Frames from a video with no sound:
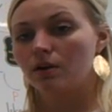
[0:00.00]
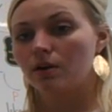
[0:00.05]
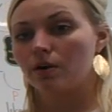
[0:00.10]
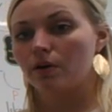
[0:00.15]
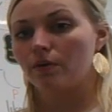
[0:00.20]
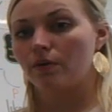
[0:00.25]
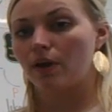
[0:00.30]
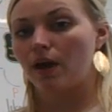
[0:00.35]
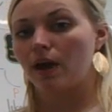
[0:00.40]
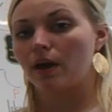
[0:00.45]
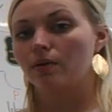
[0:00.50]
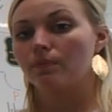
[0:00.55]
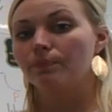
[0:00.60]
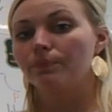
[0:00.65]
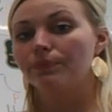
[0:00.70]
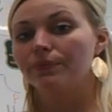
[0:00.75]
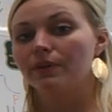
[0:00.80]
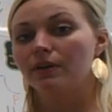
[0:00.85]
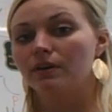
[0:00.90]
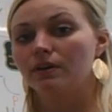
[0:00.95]
Okay,
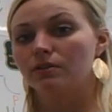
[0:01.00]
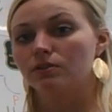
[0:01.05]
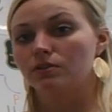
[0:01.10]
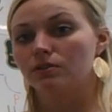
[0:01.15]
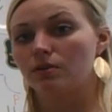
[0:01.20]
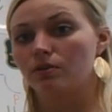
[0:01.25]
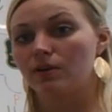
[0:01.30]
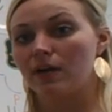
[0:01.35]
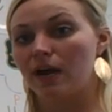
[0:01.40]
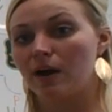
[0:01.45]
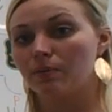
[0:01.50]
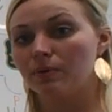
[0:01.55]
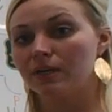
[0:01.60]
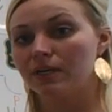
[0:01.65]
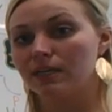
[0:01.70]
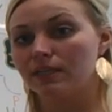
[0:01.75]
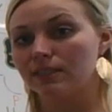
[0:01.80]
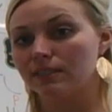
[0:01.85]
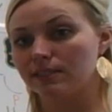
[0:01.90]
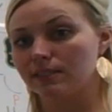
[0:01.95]
so now we
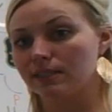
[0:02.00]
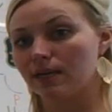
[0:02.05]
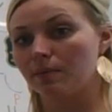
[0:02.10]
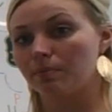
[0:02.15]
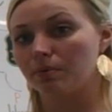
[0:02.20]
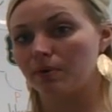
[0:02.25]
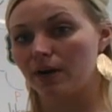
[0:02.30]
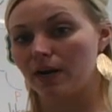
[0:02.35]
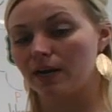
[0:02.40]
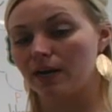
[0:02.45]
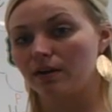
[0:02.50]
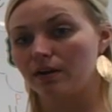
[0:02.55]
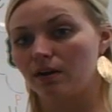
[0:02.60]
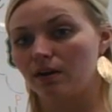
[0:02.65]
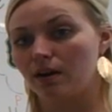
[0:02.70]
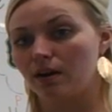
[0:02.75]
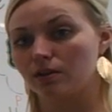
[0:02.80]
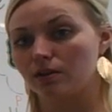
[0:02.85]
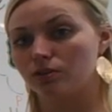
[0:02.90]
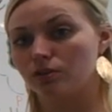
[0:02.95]
need to separate
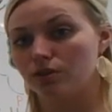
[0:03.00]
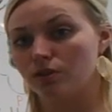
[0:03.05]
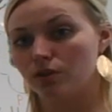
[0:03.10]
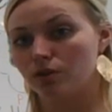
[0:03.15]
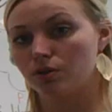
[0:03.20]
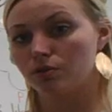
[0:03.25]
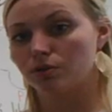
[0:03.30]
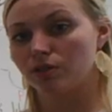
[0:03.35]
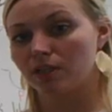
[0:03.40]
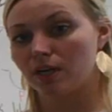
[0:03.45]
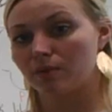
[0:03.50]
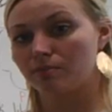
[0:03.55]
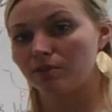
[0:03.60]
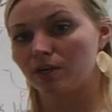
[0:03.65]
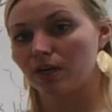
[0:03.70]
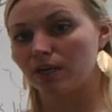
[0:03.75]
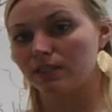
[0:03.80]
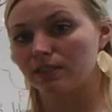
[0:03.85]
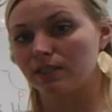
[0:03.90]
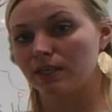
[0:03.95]
our two
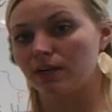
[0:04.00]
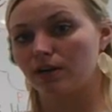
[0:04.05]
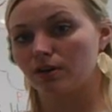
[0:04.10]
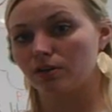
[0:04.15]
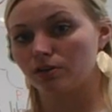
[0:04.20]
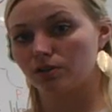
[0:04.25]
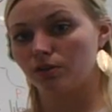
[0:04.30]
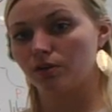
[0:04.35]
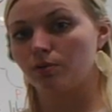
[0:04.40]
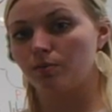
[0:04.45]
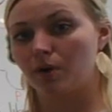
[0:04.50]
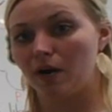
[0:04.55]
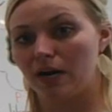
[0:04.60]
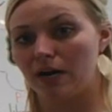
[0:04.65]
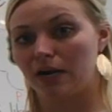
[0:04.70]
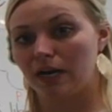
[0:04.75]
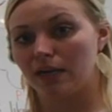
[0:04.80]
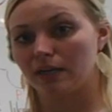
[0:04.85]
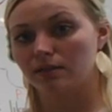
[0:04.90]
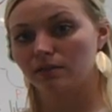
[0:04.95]
subjects and our two
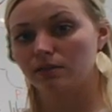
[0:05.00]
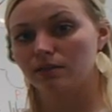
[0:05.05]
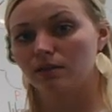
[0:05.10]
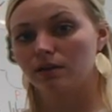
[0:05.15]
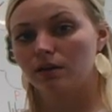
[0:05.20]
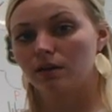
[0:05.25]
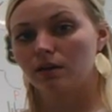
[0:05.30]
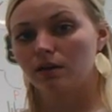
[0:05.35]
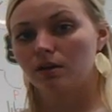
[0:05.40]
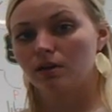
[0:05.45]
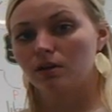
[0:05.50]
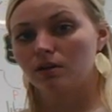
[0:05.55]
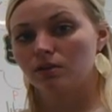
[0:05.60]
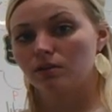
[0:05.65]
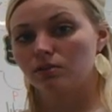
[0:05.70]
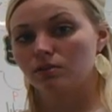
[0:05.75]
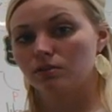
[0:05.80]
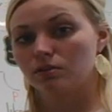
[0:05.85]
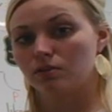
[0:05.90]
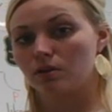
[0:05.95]
predicates.
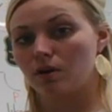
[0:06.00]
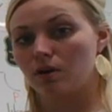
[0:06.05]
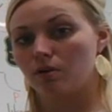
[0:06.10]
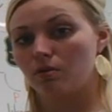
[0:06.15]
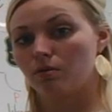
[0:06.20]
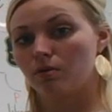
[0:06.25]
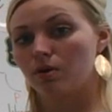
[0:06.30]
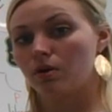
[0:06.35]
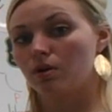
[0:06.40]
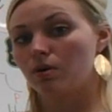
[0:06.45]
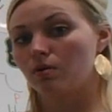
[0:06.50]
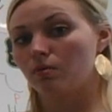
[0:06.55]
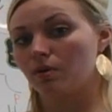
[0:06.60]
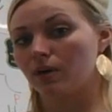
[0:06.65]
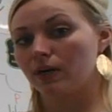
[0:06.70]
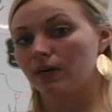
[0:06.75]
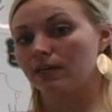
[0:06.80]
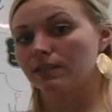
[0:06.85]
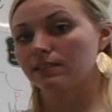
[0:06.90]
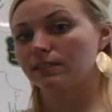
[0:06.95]
So
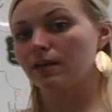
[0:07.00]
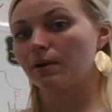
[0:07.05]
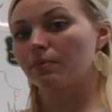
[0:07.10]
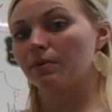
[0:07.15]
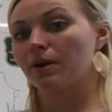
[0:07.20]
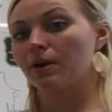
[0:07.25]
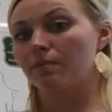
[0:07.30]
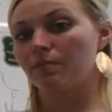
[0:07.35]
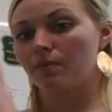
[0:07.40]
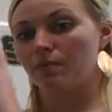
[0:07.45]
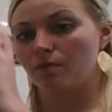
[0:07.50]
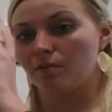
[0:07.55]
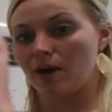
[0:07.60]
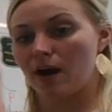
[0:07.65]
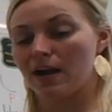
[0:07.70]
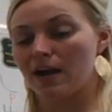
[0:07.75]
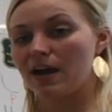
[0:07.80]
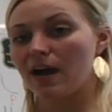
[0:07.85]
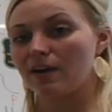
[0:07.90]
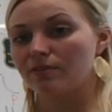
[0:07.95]
we're going to separate them
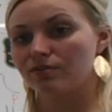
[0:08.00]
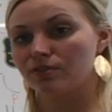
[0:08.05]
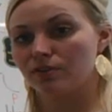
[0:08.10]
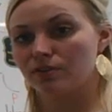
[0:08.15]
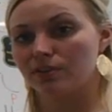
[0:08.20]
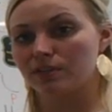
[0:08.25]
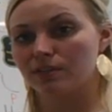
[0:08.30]
right after the